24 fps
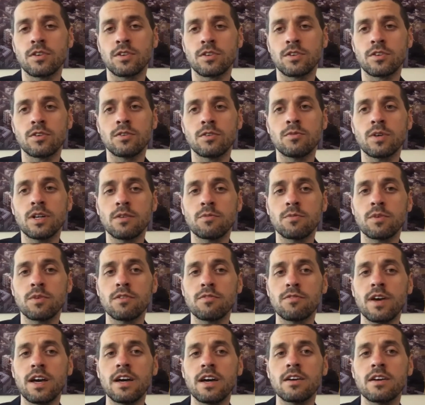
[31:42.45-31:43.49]
a, good one and
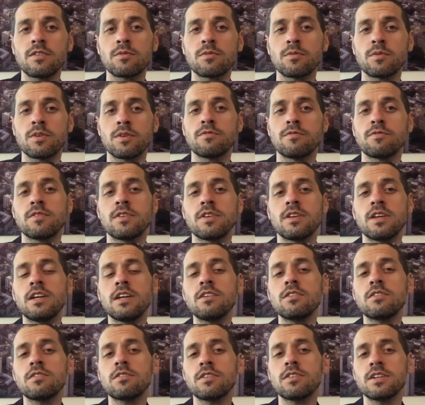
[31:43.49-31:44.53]
we've had we've
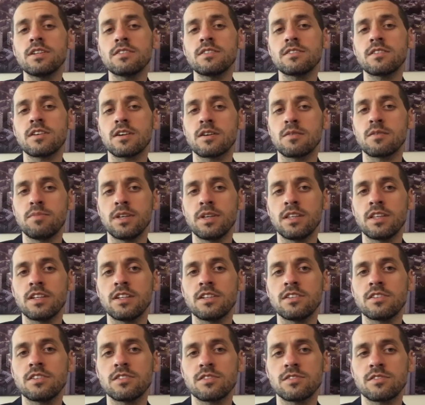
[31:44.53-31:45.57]
increased our
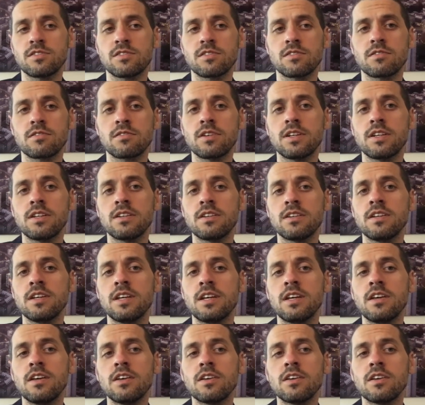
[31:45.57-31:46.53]
ability to screen